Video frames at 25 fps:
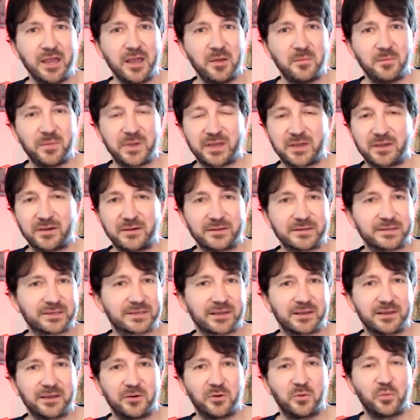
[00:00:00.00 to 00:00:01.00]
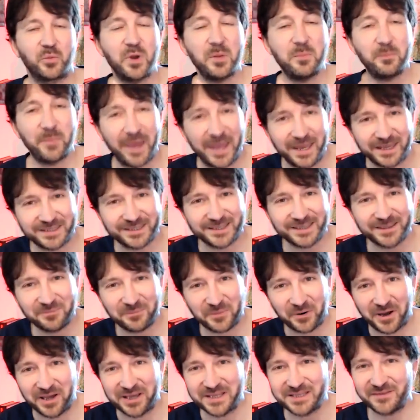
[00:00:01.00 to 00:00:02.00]
because we're pegged to the
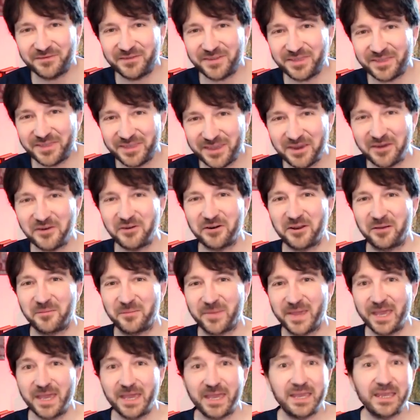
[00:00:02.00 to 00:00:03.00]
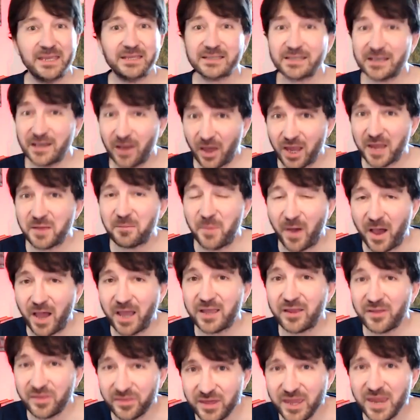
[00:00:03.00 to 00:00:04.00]
price of Ethereum. It's like buying
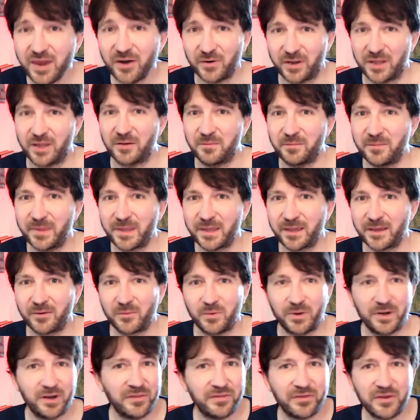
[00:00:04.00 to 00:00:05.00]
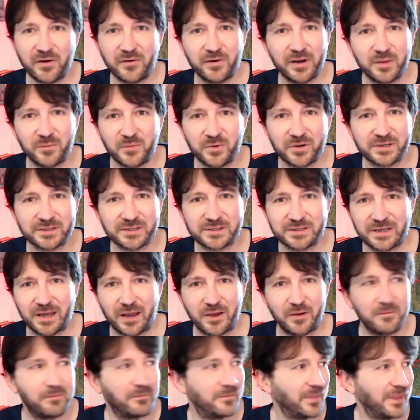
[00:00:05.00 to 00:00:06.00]
Ethereum when Ethereum was,
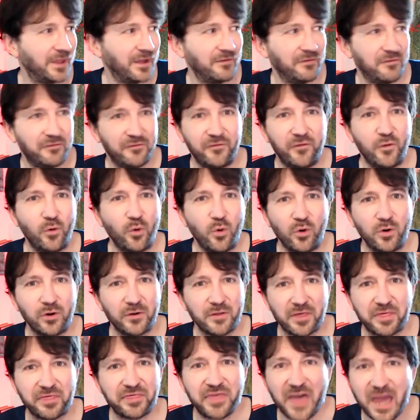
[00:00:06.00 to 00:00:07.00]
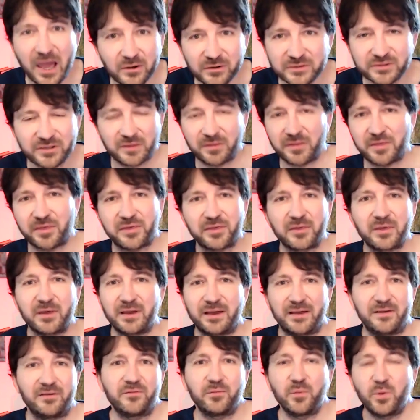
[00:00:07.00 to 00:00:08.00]
a 4,000th
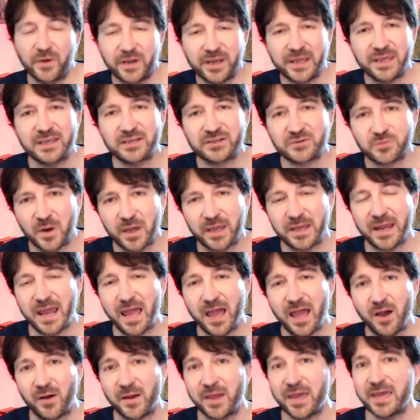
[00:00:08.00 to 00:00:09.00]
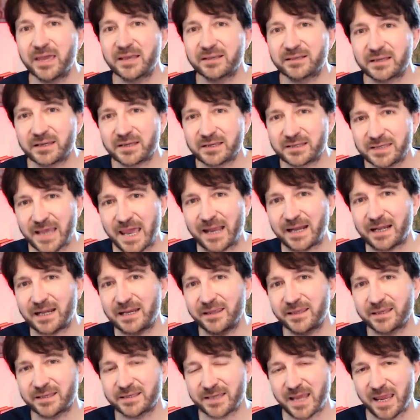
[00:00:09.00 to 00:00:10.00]
of what it is right now. It's exactly
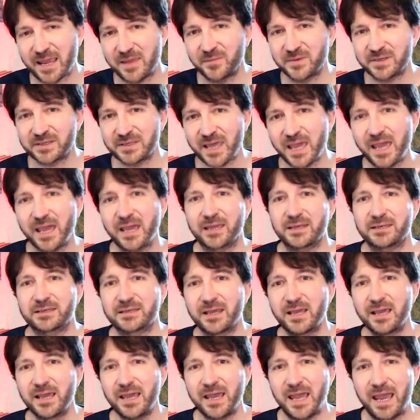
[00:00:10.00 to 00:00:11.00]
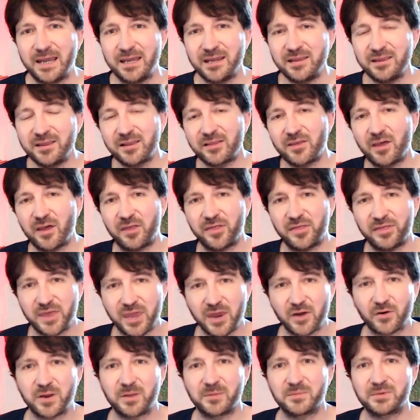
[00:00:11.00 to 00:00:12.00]
the same as that. Anything that
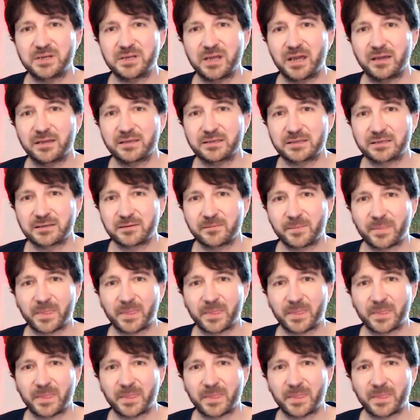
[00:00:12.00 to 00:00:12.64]
Ethereum does,